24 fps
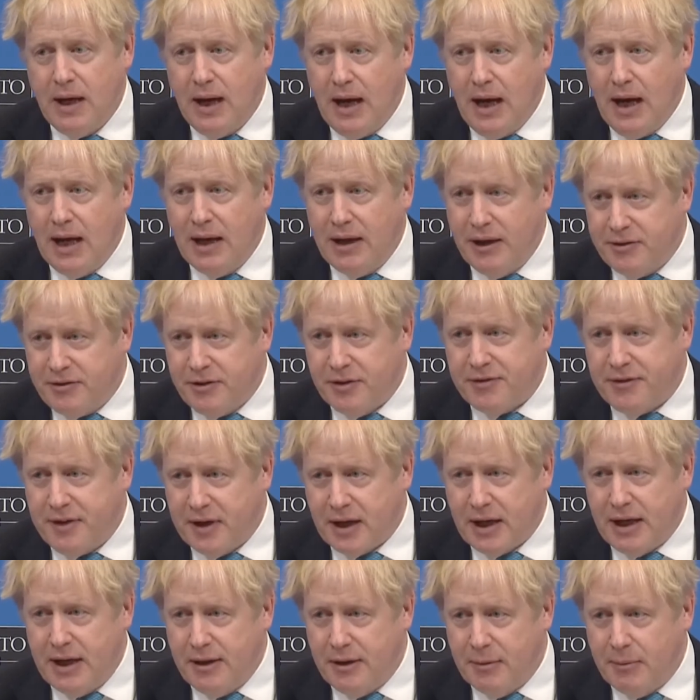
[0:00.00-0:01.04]
uh,
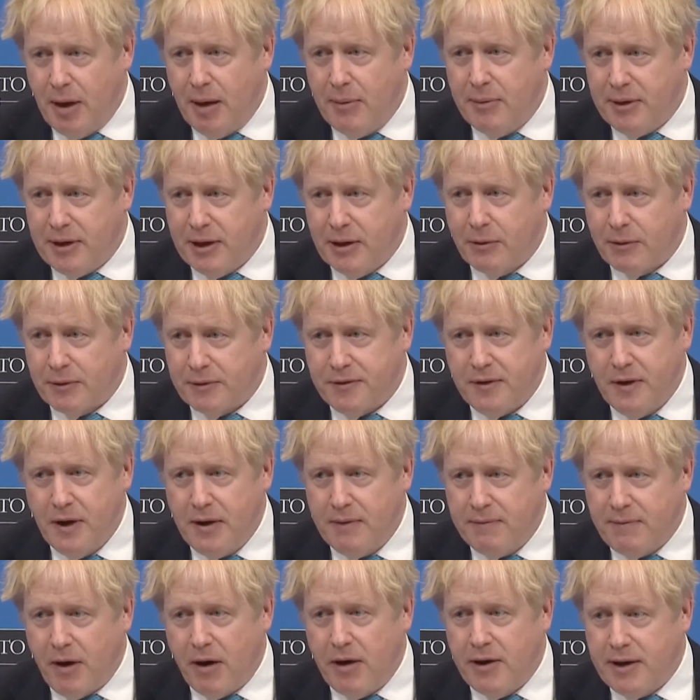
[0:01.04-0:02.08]
logistically at the moment, it looks
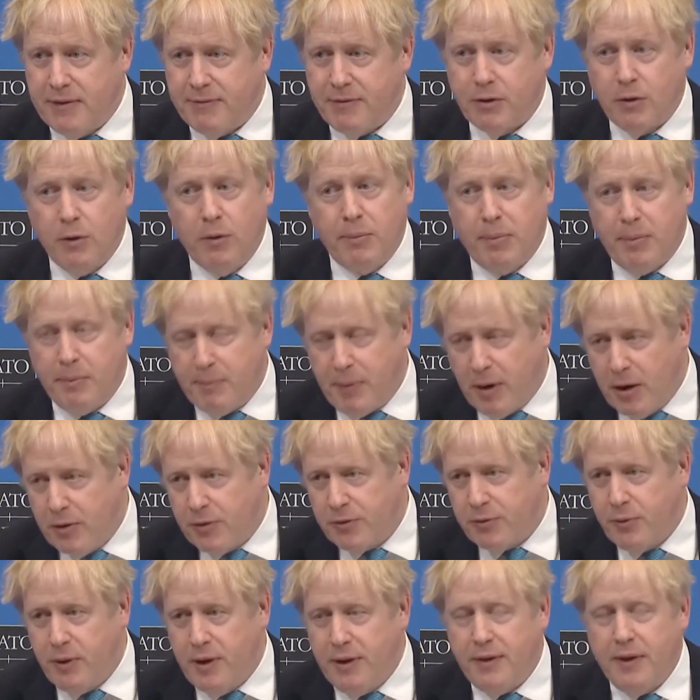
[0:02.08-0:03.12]
very difficult for
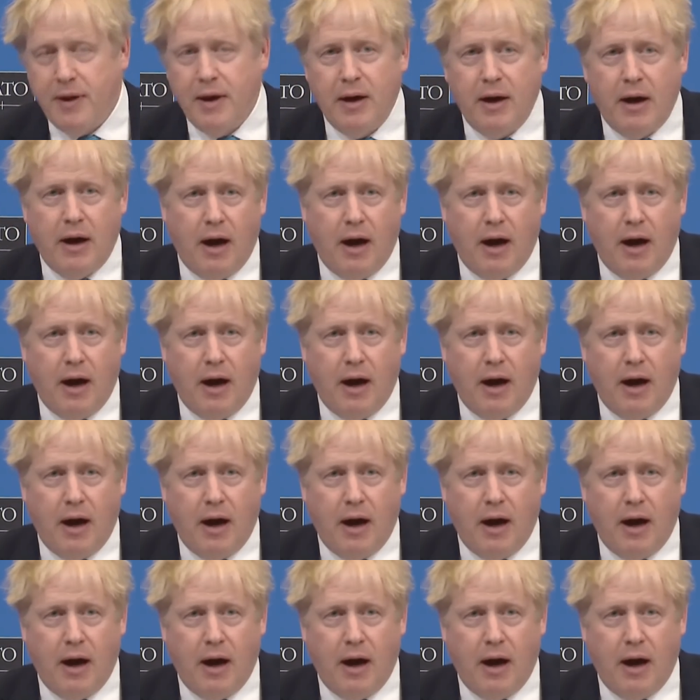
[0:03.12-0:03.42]
both with